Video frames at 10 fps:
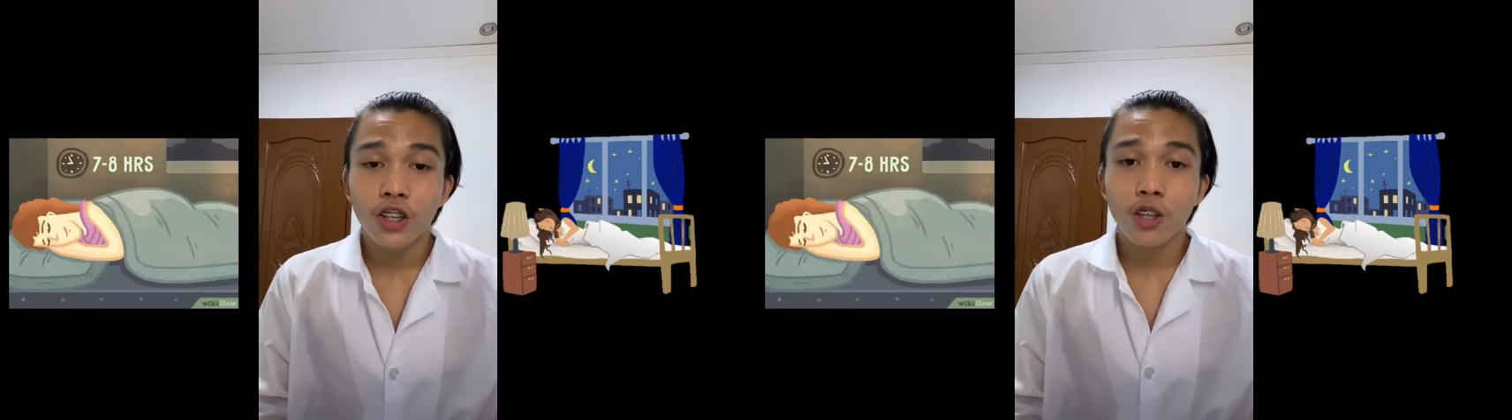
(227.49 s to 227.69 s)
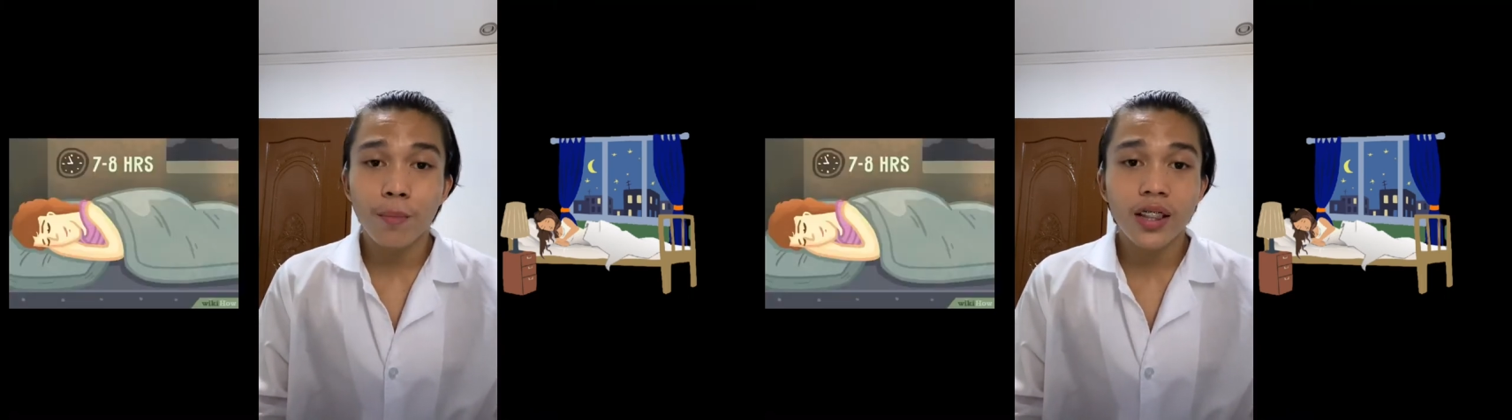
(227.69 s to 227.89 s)

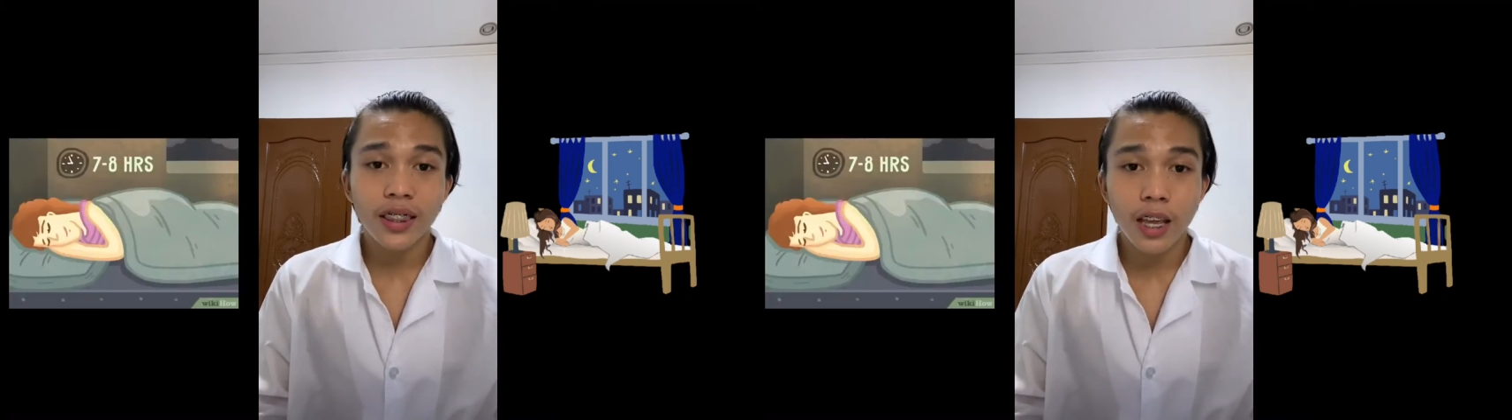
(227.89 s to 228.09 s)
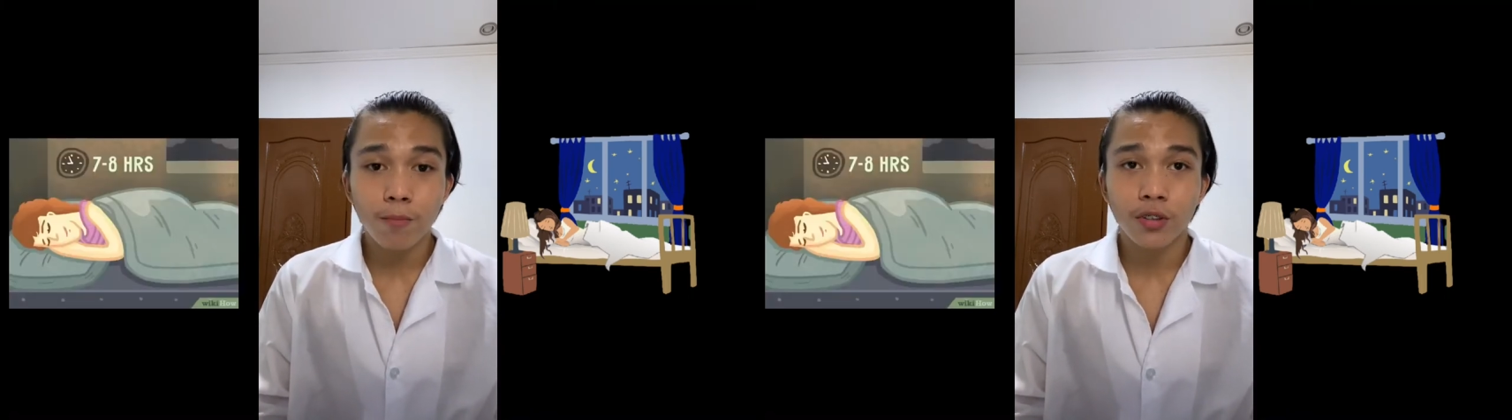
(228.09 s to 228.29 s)
to
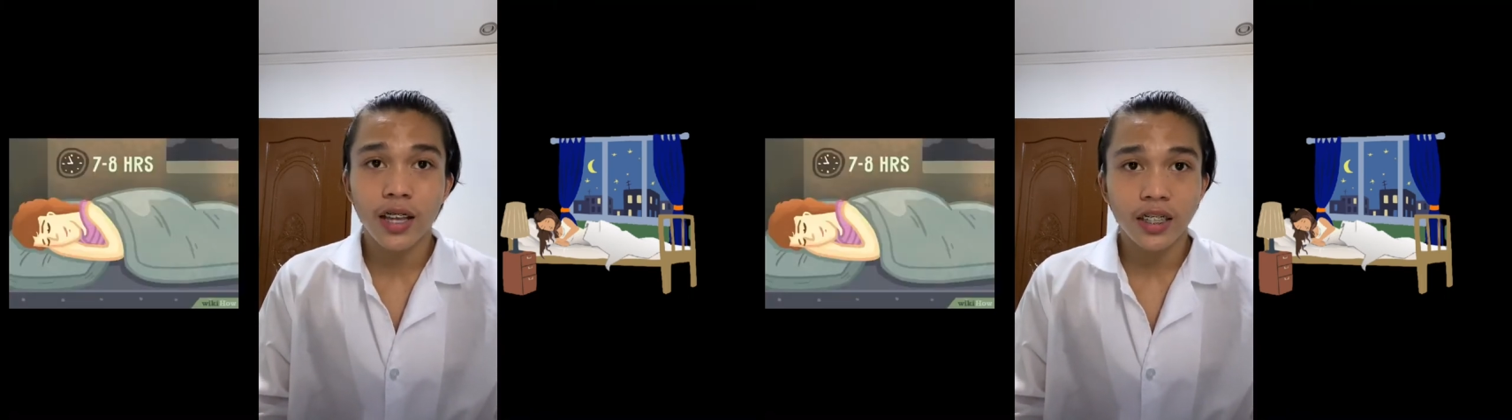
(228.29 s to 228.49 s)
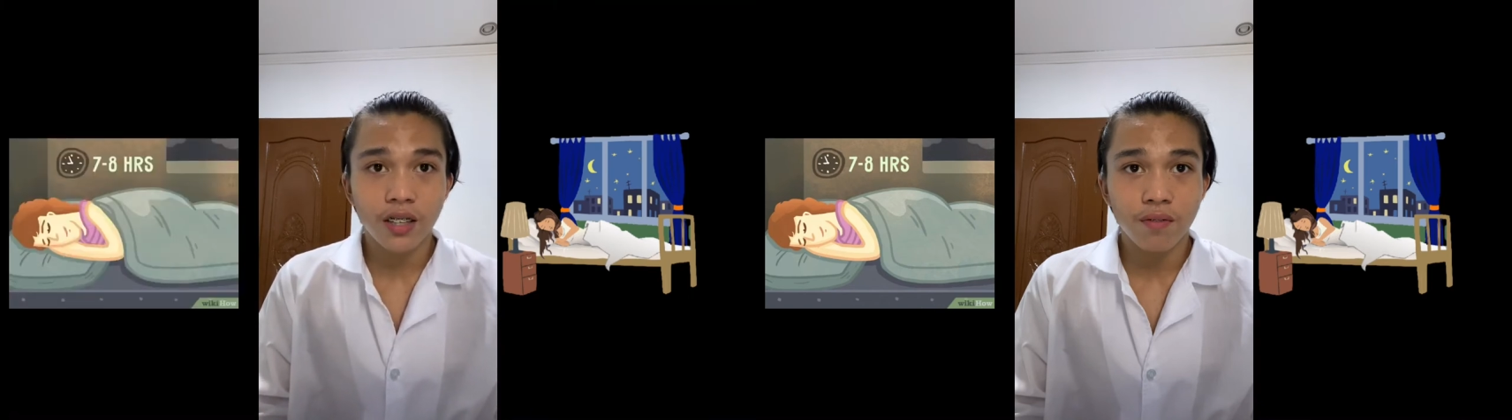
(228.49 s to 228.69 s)
maintain
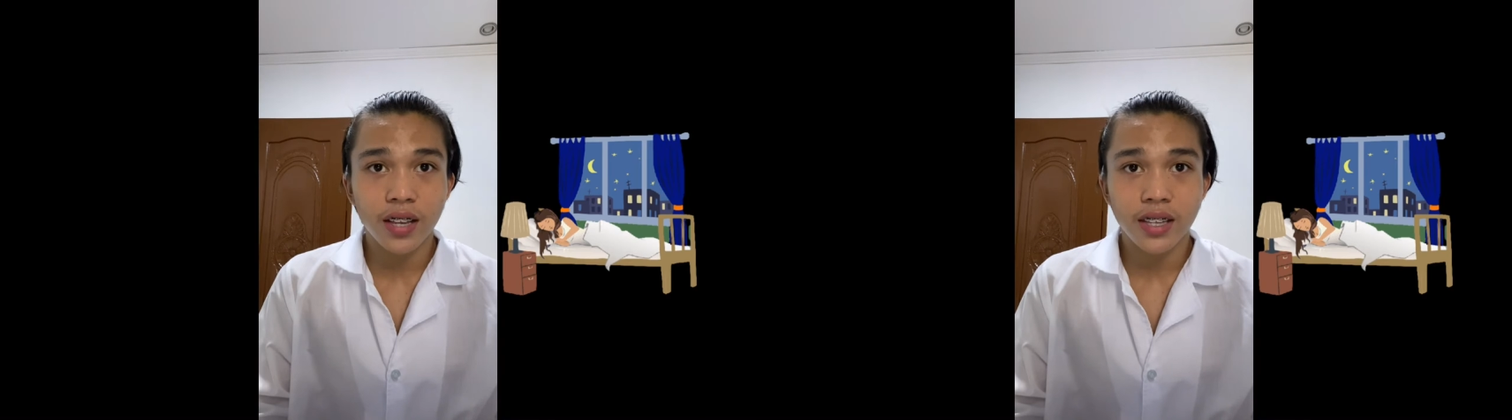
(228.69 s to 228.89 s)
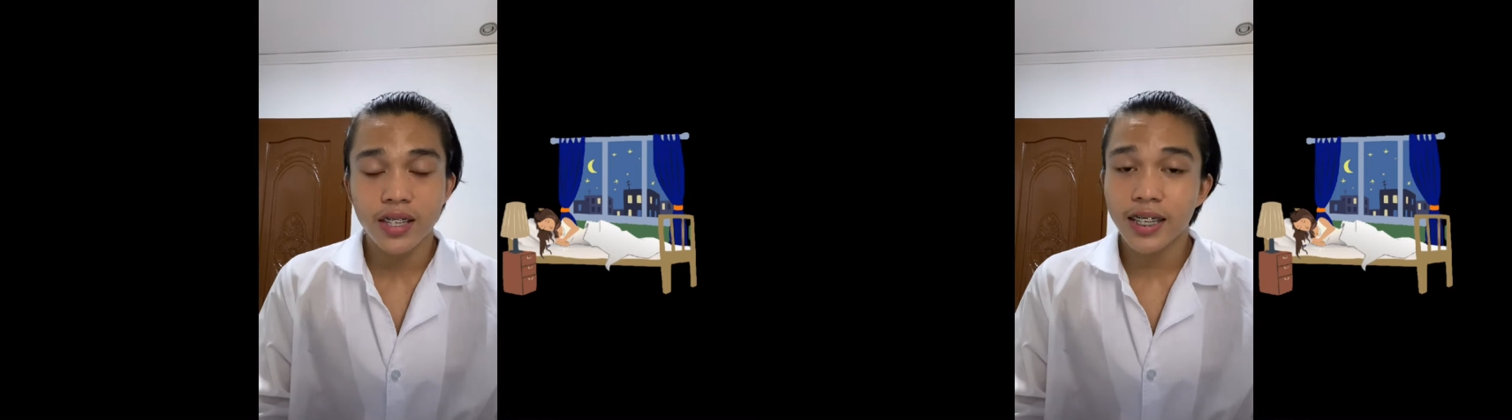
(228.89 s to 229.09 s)

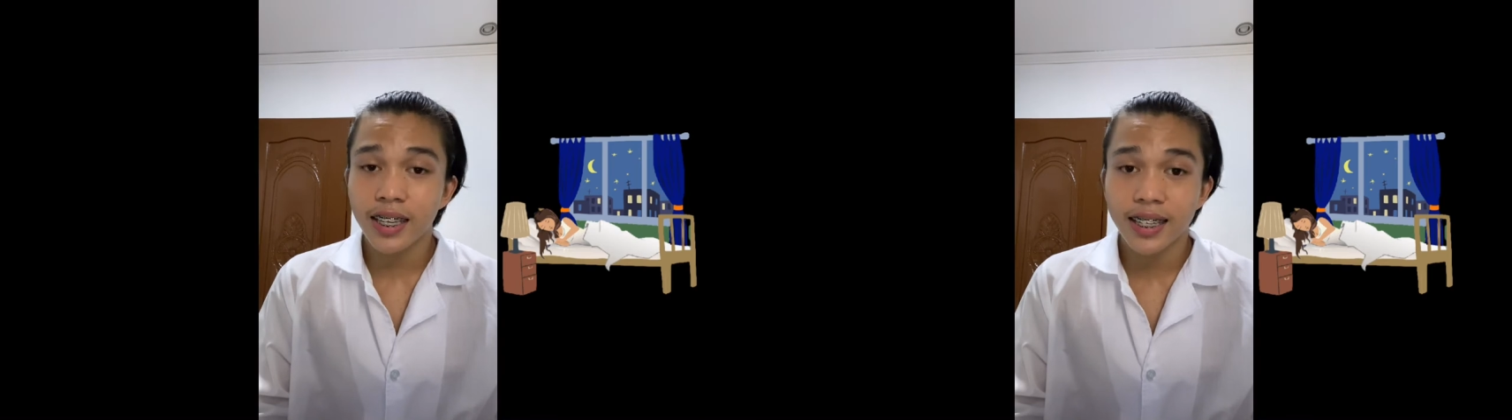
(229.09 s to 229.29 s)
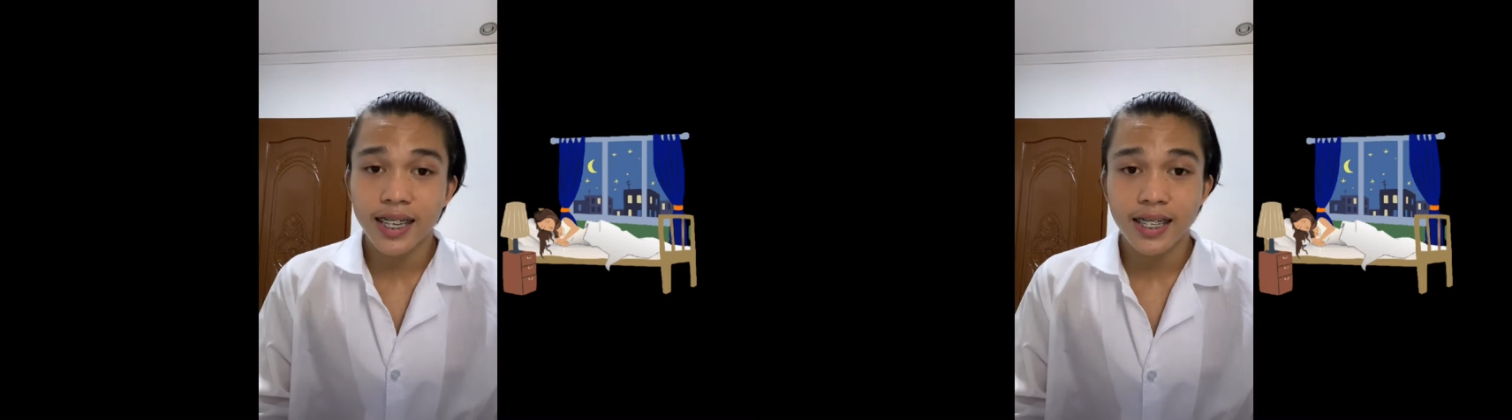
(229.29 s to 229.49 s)
productiveness in
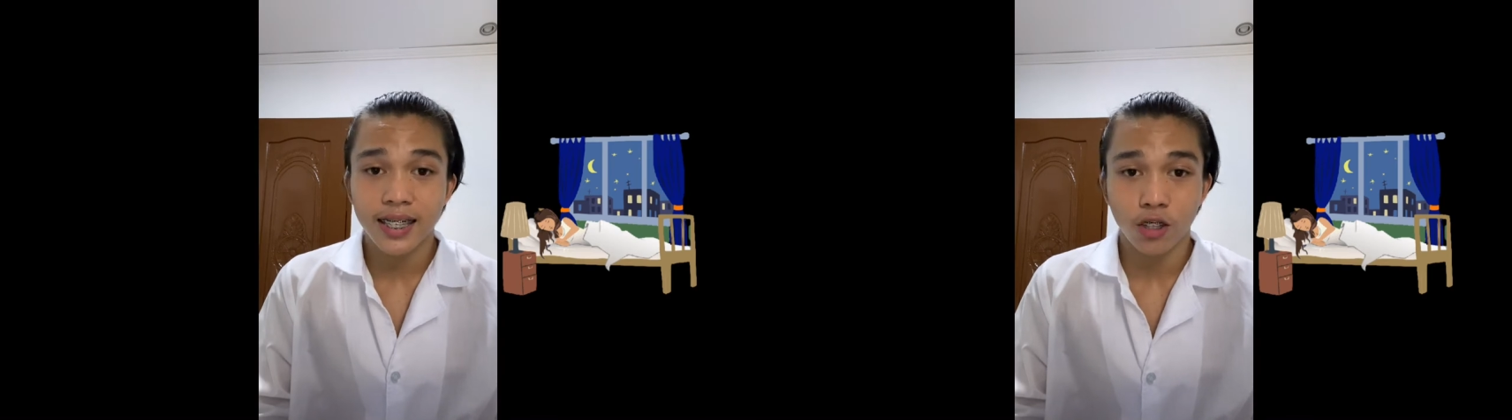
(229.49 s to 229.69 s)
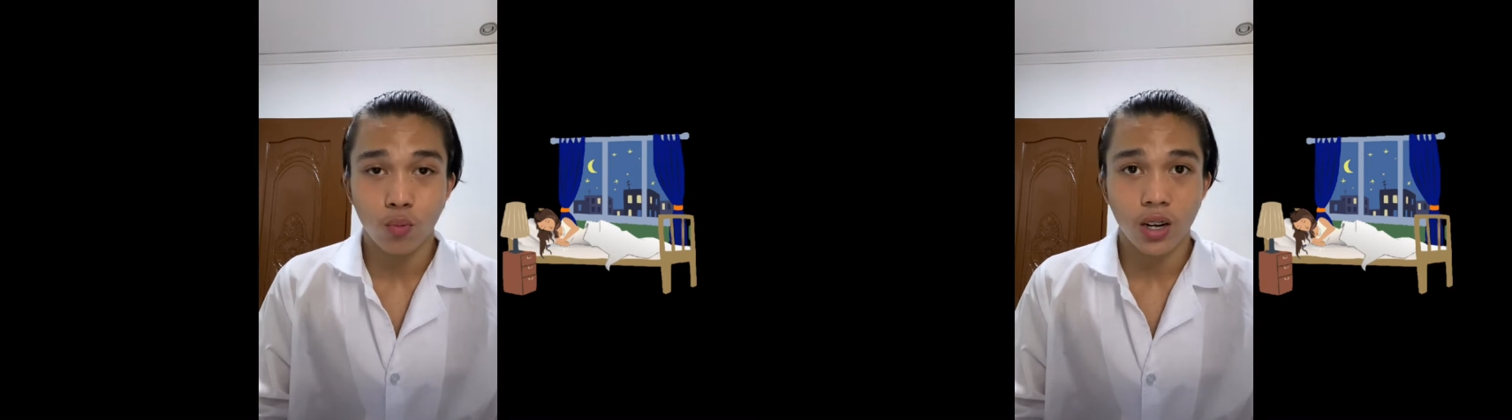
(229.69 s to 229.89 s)
the days
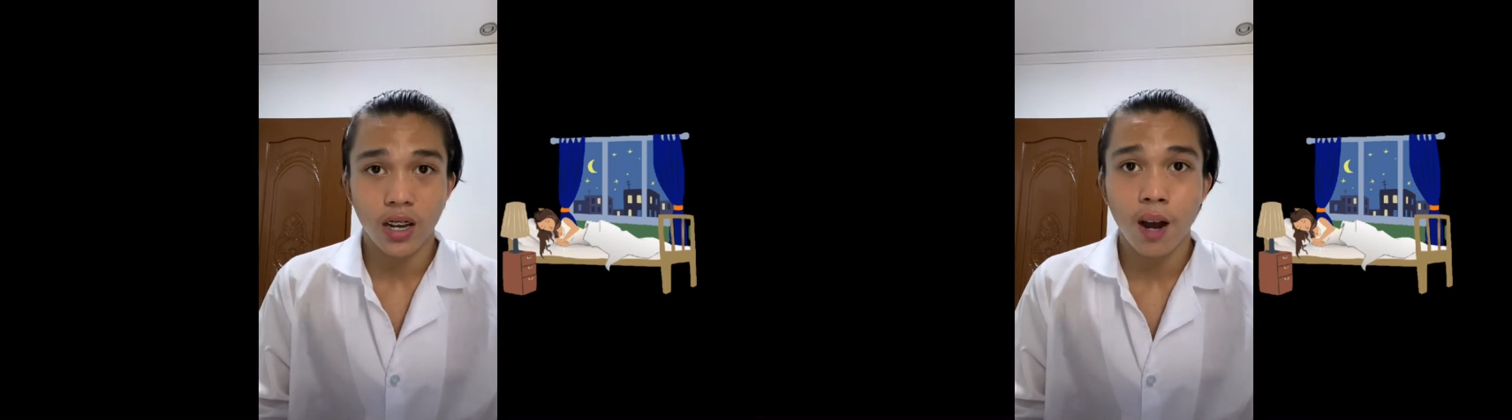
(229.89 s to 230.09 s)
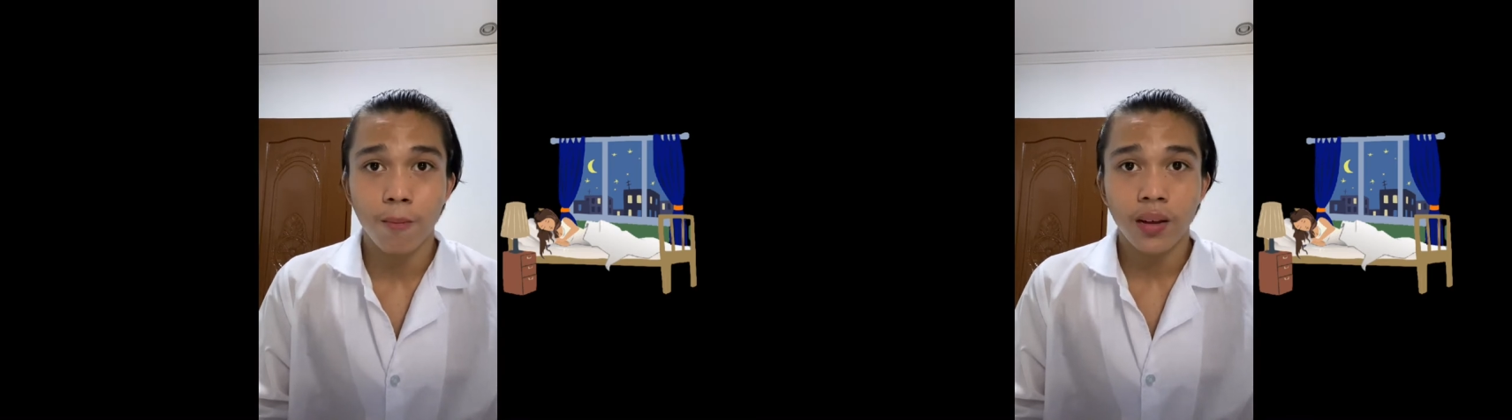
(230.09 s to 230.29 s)
that will
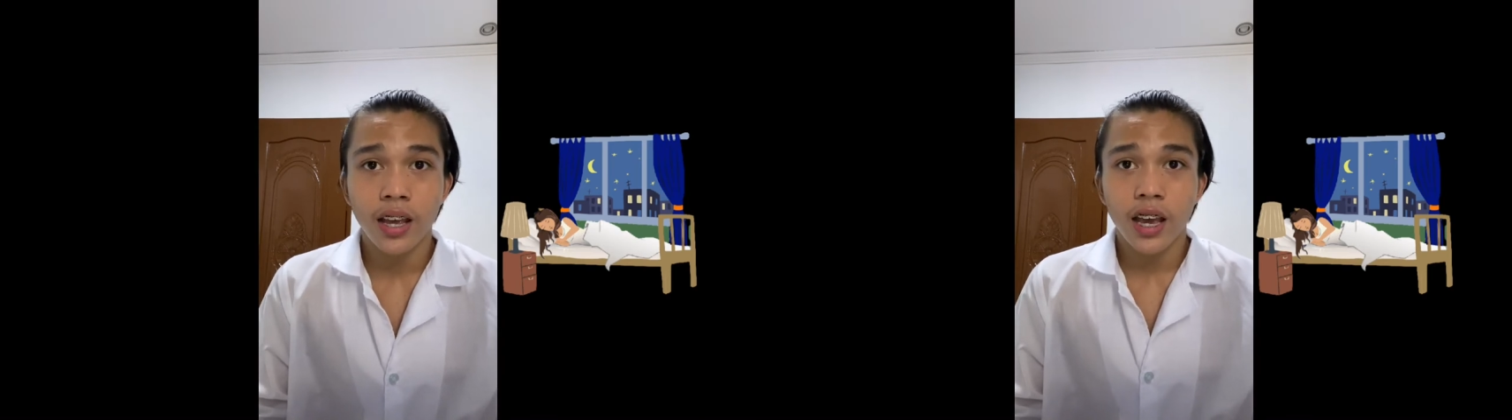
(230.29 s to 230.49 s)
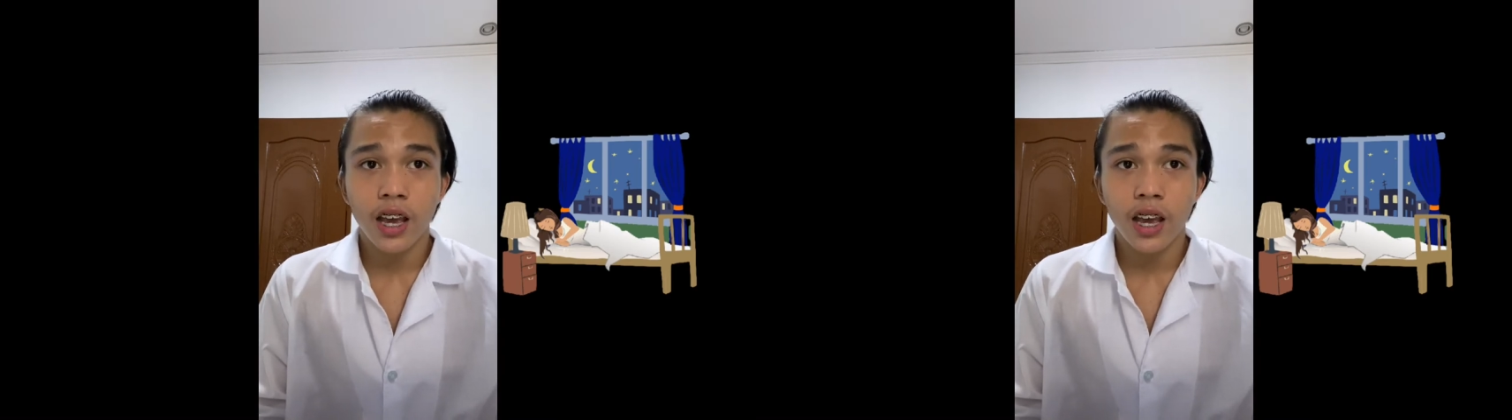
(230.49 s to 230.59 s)
come.